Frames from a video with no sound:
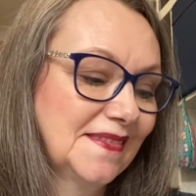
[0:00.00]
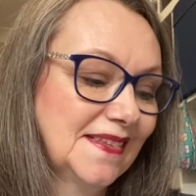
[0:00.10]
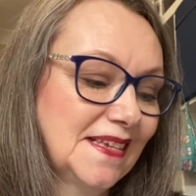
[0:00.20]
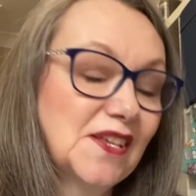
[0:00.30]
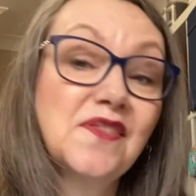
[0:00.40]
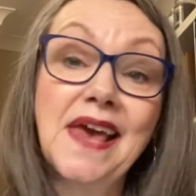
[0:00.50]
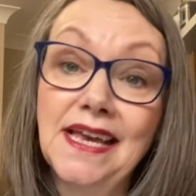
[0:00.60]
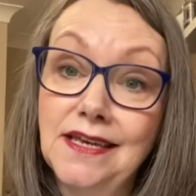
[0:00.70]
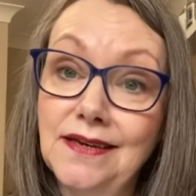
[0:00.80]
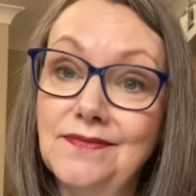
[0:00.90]
So
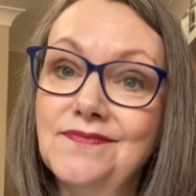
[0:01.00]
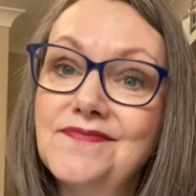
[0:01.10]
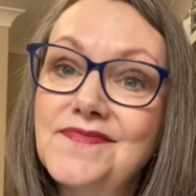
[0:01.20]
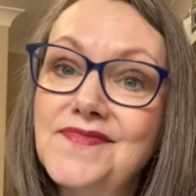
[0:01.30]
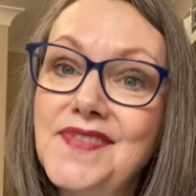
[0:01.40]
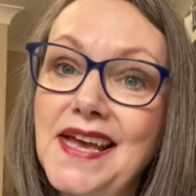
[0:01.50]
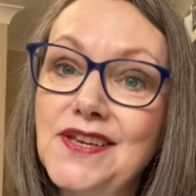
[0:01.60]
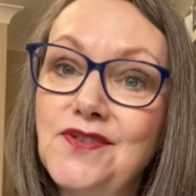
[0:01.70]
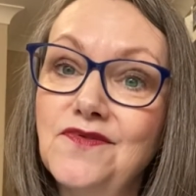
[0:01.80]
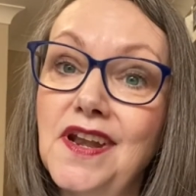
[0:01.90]
thank you
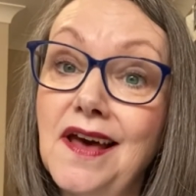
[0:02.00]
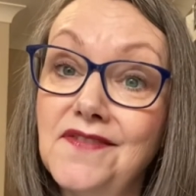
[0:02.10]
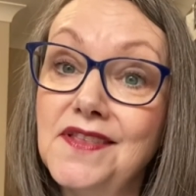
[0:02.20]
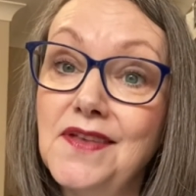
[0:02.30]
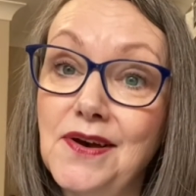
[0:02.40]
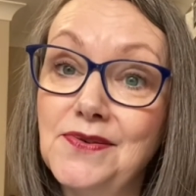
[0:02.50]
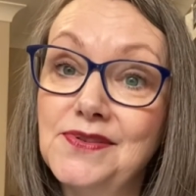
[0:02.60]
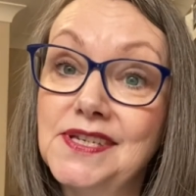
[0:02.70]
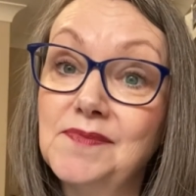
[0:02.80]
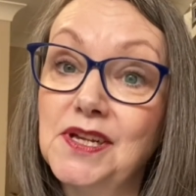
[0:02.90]
for loving those
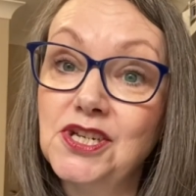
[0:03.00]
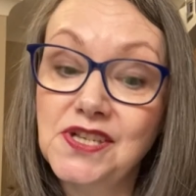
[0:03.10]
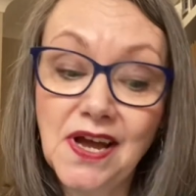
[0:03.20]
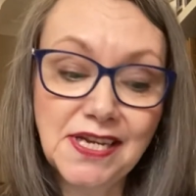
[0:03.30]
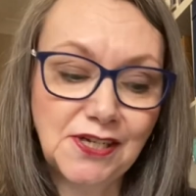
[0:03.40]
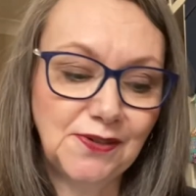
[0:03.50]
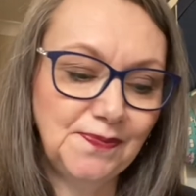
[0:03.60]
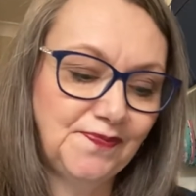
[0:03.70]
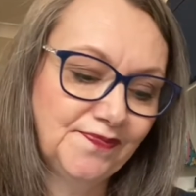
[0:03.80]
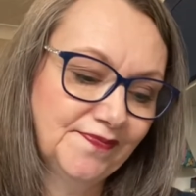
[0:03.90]
as much as I do.
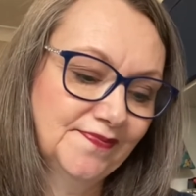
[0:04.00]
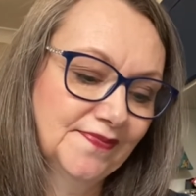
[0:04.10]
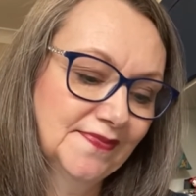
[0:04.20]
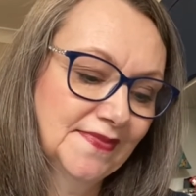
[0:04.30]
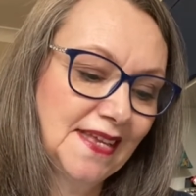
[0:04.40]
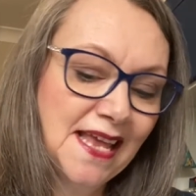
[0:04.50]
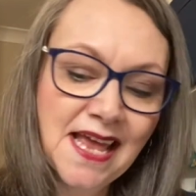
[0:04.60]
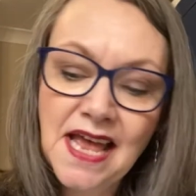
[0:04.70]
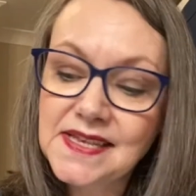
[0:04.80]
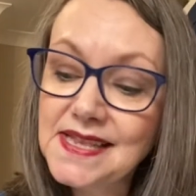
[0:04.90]

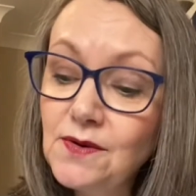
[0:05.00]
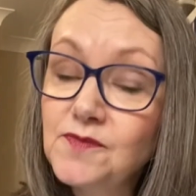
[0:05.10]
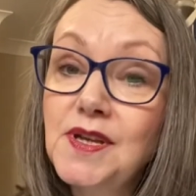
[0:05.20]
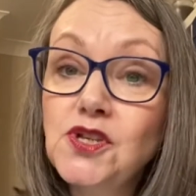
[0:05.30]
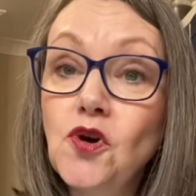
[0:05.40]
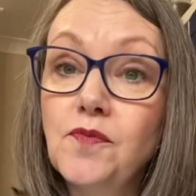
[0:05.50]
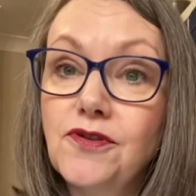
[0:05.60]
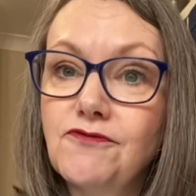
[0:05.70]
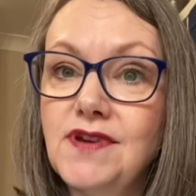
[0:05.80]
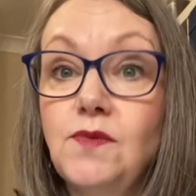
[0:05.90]
So that was my top
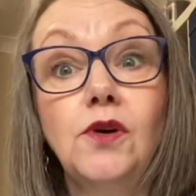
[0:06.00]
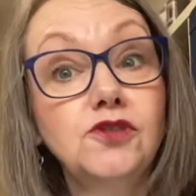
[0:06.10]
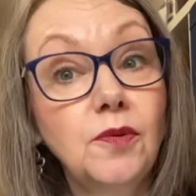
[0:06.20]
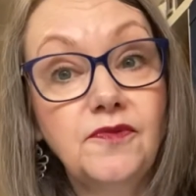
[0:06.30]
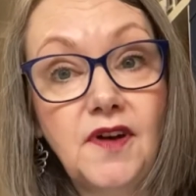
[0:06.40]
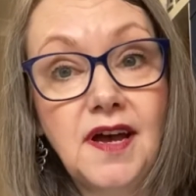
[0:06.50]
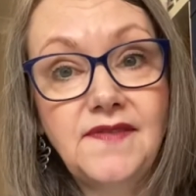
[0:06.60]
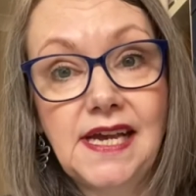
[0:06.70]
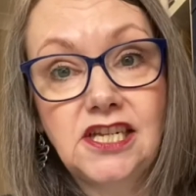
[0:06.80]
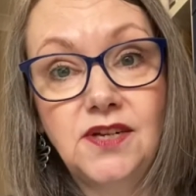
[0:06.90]
3, well, top 5
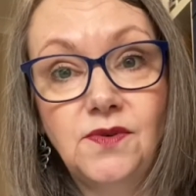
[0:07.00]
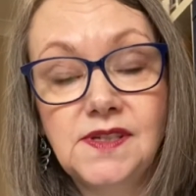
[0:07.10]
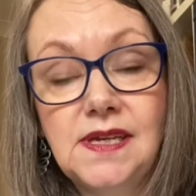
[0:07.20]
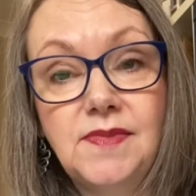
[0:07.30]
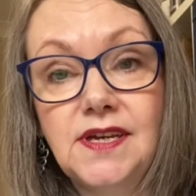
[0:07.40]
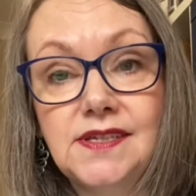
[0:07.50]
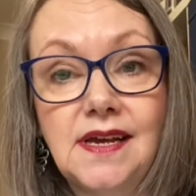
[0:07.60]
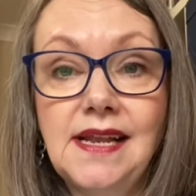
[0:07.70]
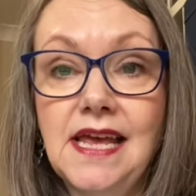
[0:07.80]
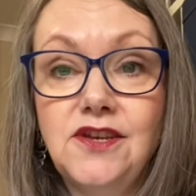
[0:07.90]
actually, wasn't it, because
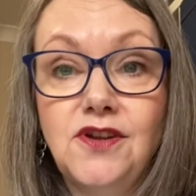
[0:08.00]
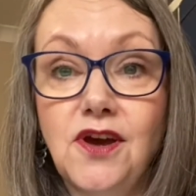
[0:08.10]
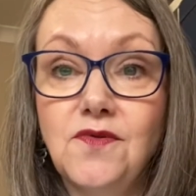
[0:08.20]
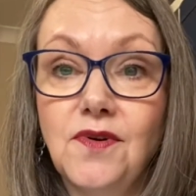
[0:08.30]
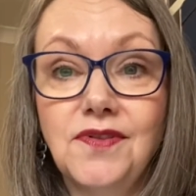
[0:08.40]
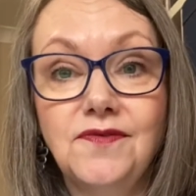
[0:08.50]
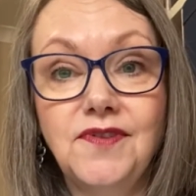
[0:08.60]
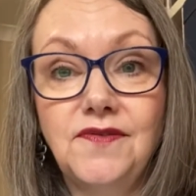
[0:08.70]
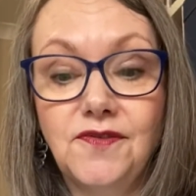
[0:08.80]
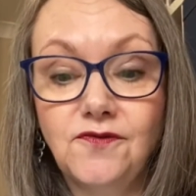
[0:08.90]
I let you know what the
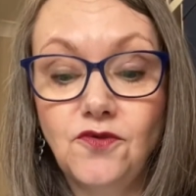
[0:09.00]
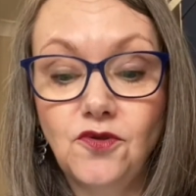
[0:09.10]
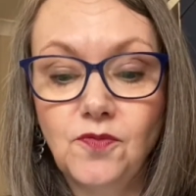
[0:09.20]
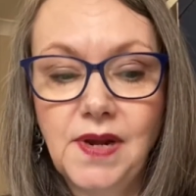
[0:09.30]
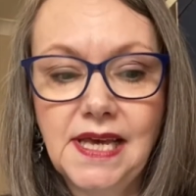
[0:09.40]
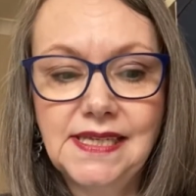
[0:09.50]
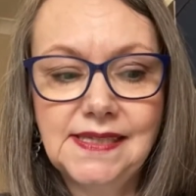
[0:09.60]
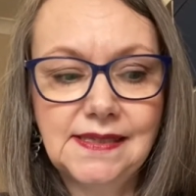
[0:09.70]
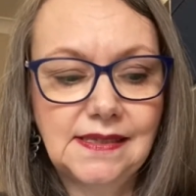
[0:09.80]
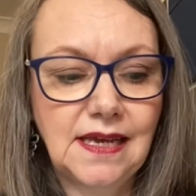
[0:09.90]
5th and 4th place